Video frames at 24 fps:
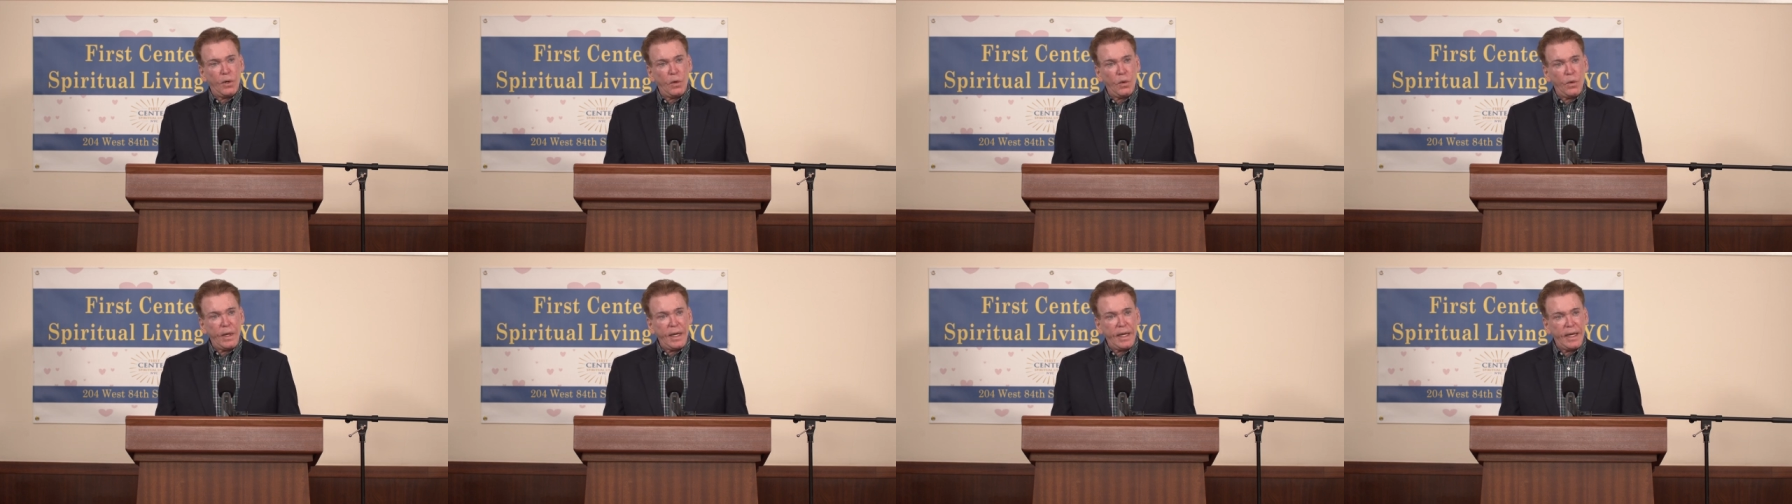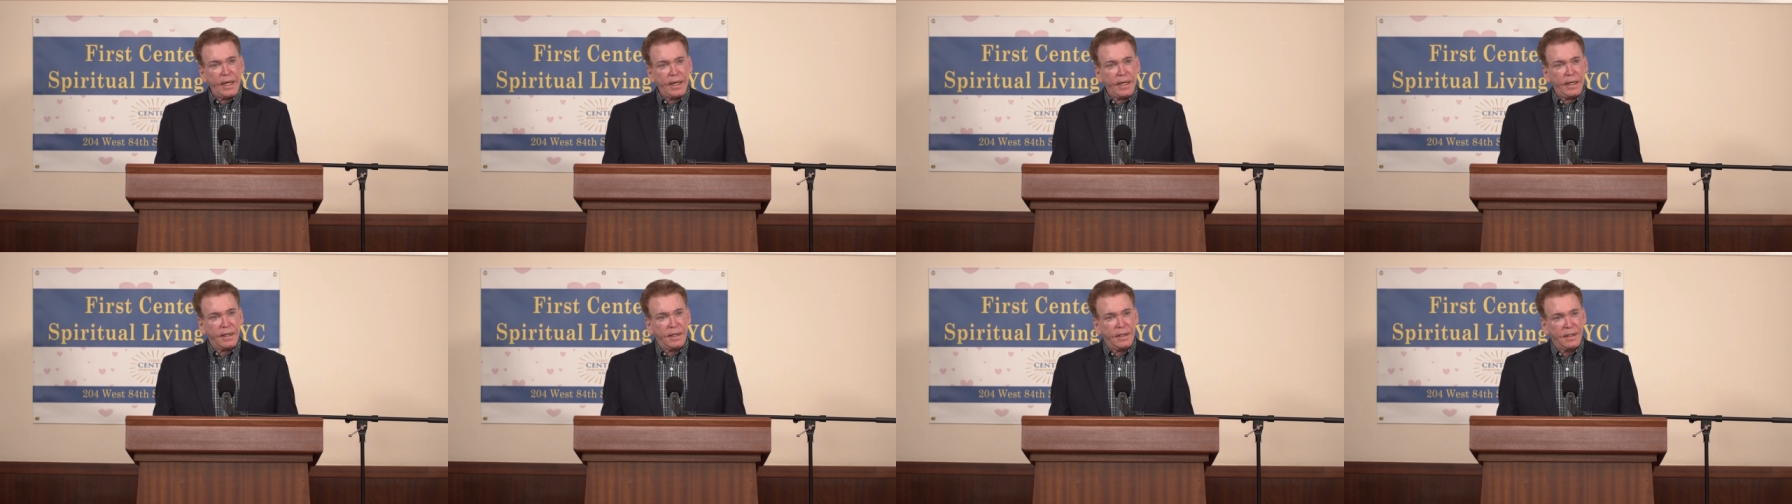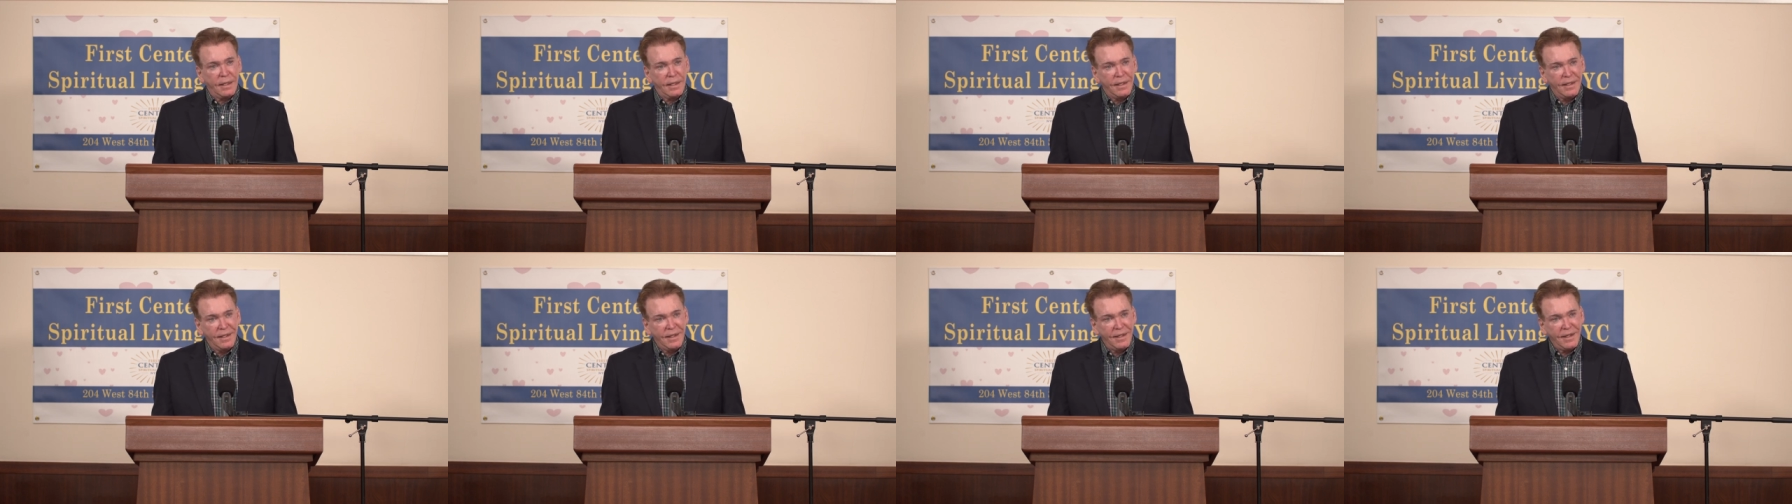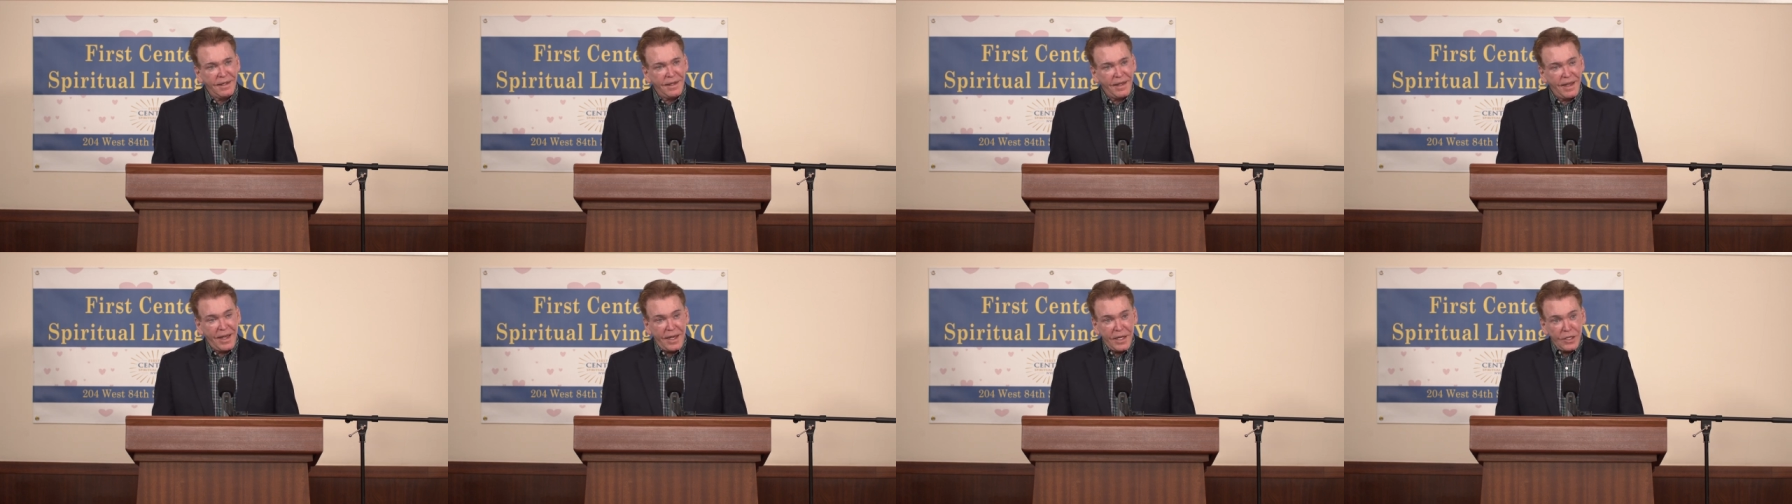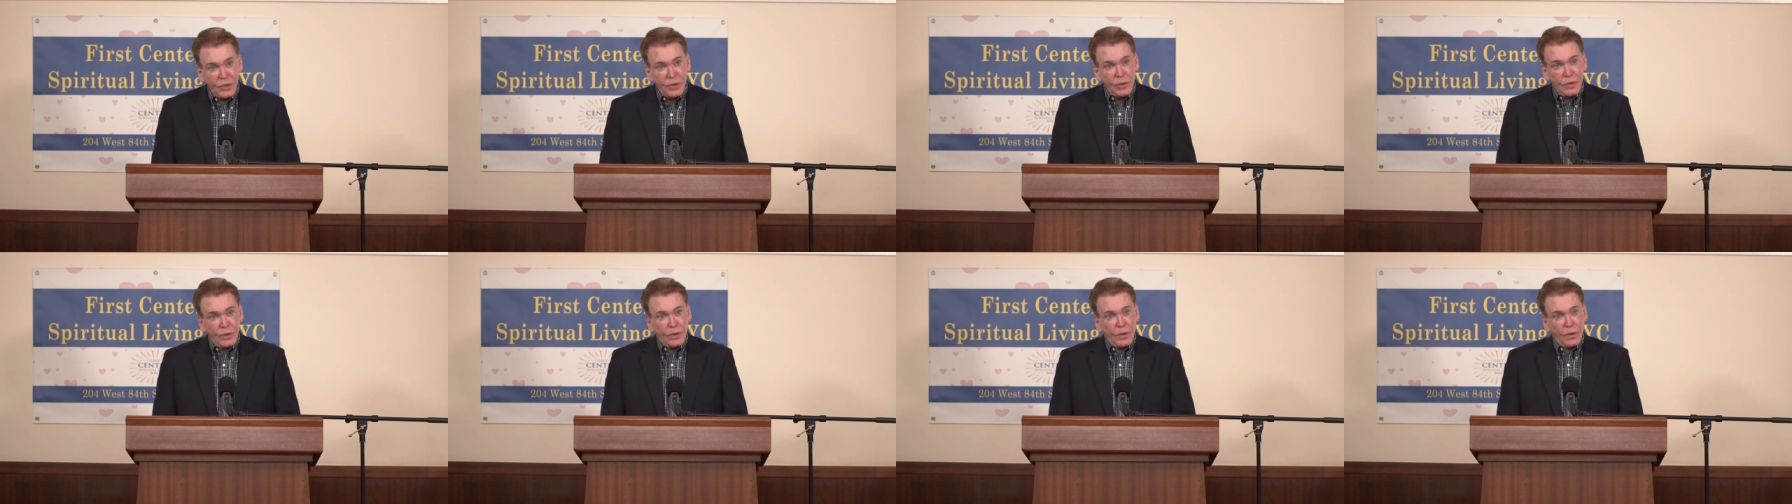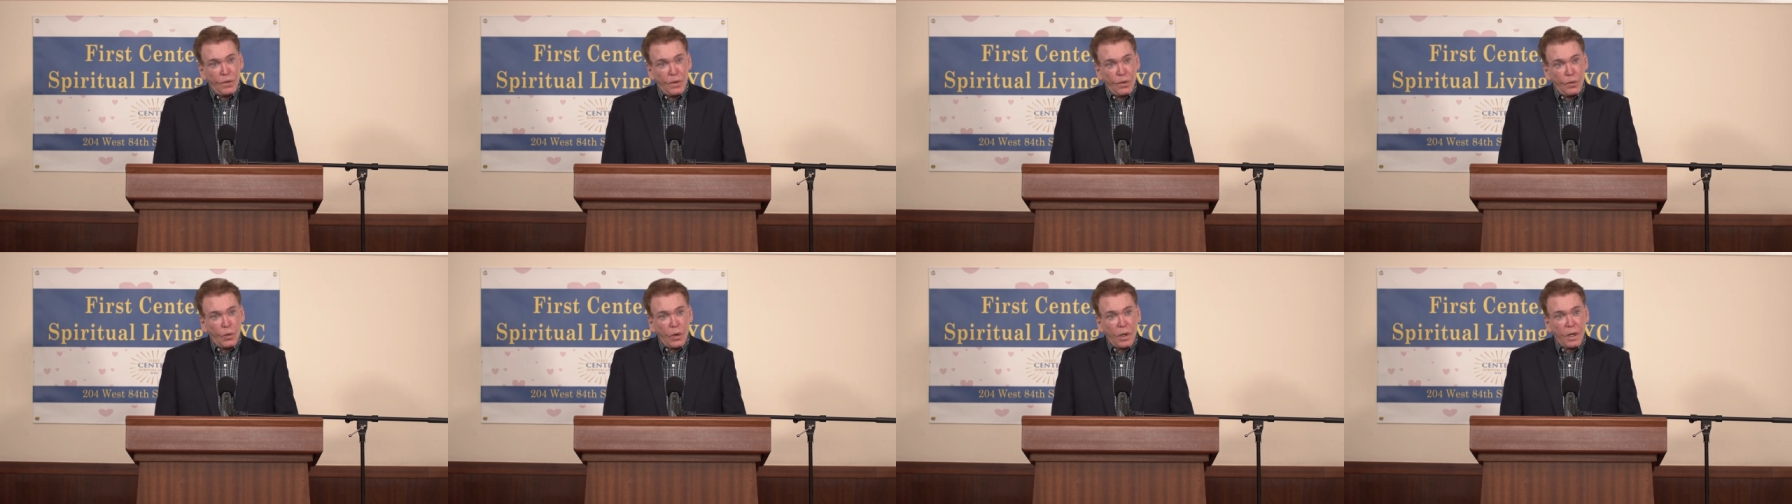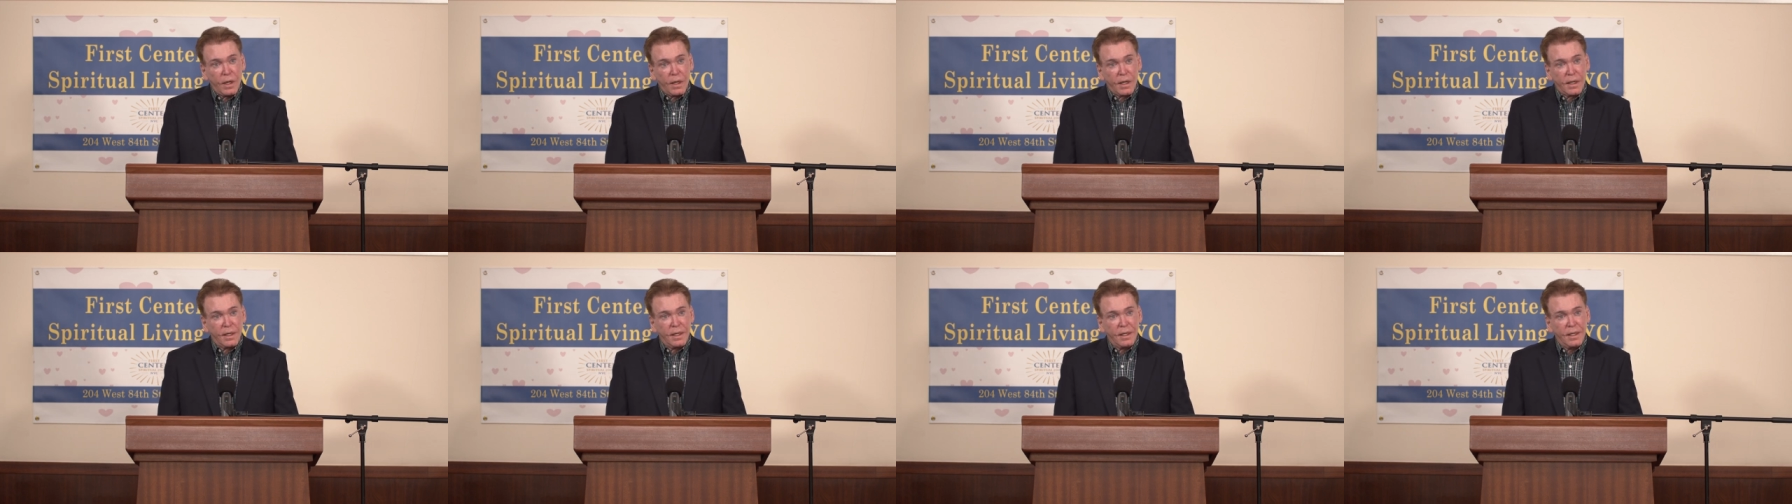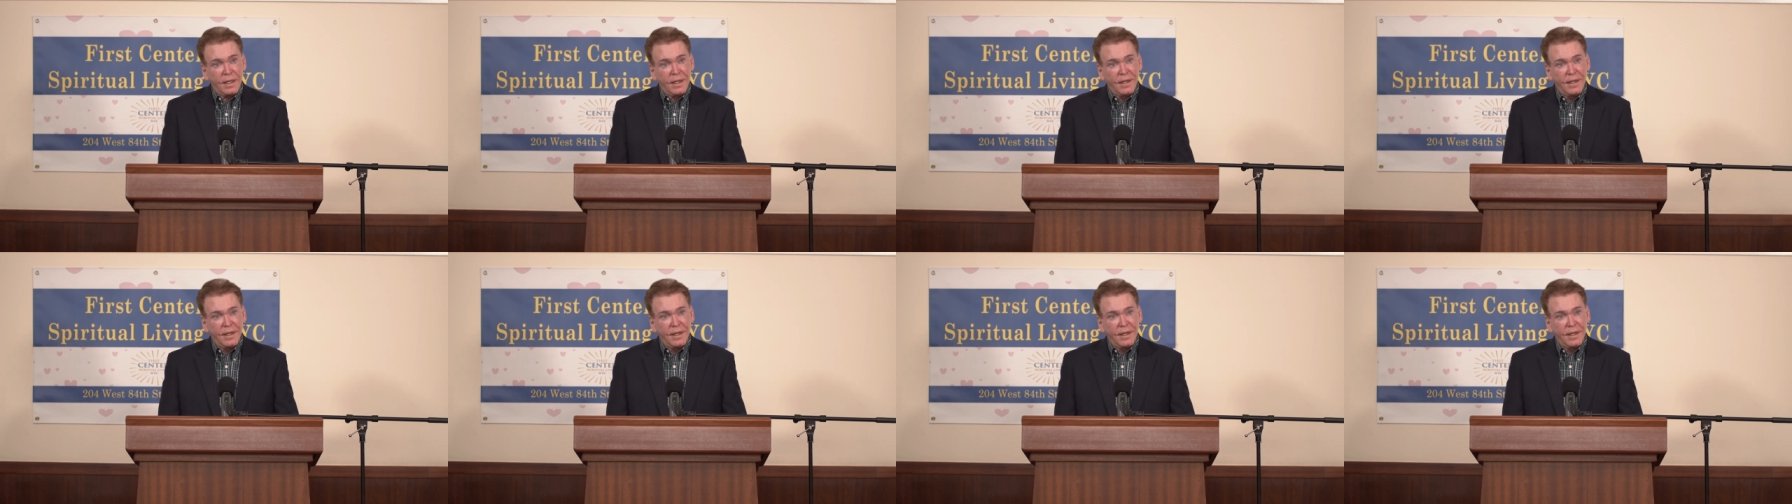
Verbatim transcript: away as you do the work,